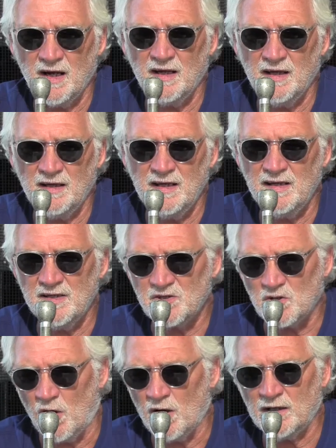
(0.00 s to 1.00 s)
I he's
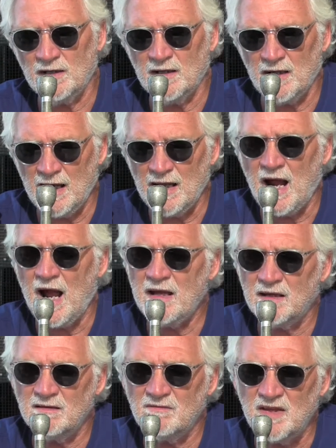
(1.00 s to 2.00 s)
talking, and, and I
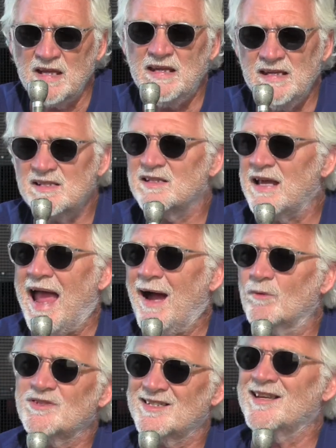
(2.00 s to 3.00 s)
think he's
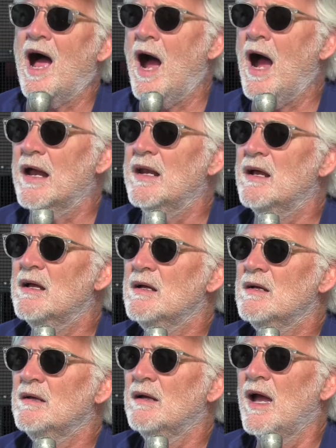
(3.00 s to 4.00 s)
outside,
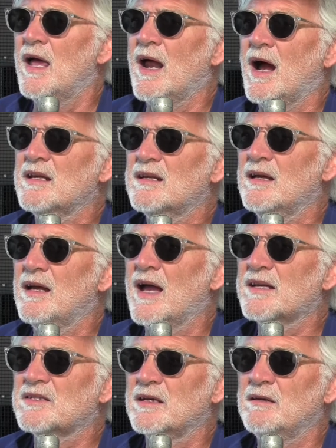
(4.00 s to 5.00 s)
mm -hmm. and I
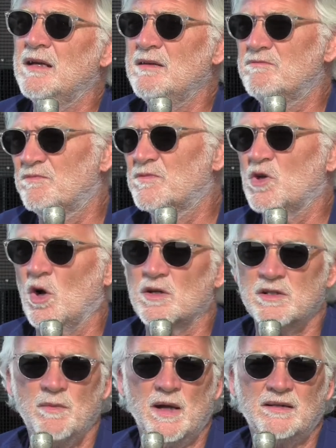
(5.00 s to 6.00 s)
ask him. He
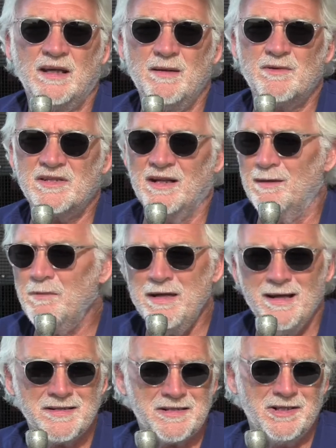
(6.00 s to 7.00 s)
talks about the game. I said, let me
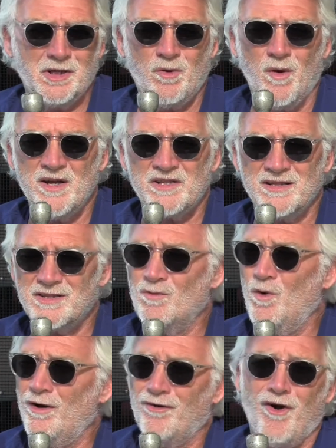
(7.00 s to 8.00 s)
ask you a question. I
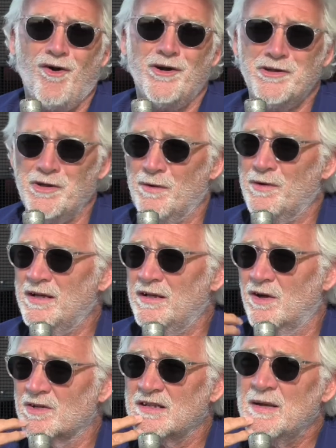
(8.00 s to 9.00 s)
said, where are you? And he
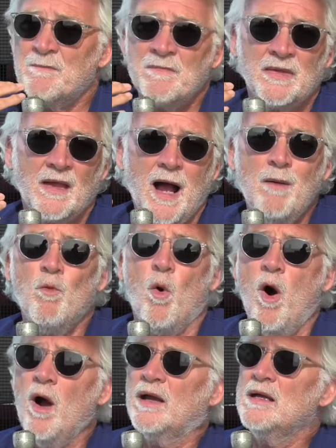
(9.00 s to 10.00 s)
yeah. goes, I'm
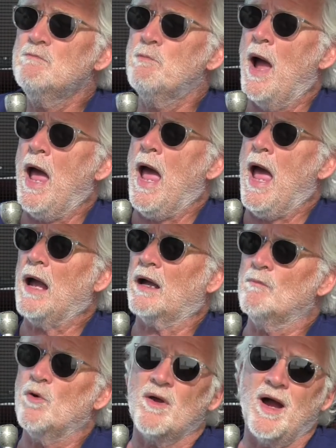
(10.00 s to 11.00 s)
walking back.
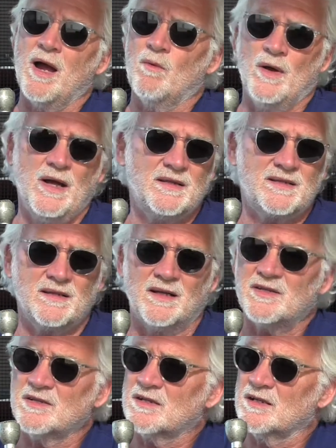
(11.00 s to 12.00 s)
I'm on highway
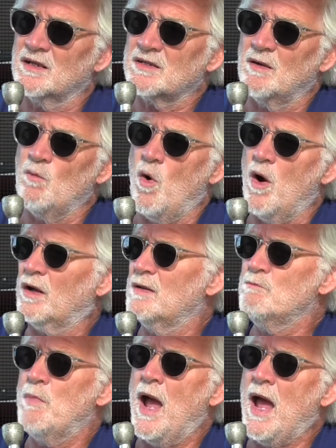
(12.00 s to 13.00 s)
such and such. I'm
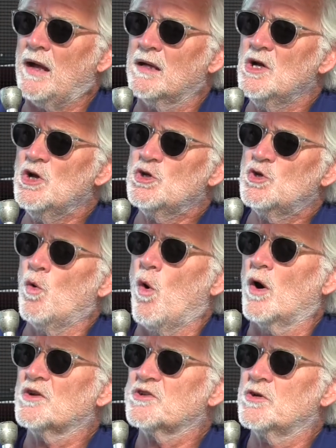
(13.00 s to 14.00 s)
walking back to
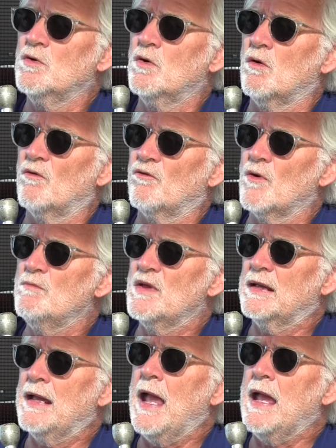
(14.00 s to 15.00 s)
our school from
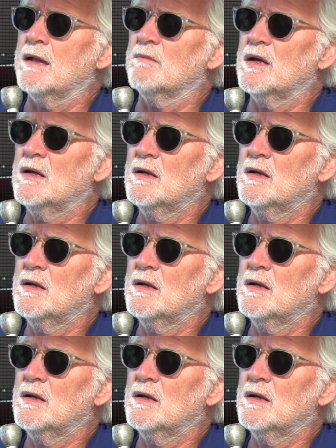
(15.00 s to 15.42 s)
the game.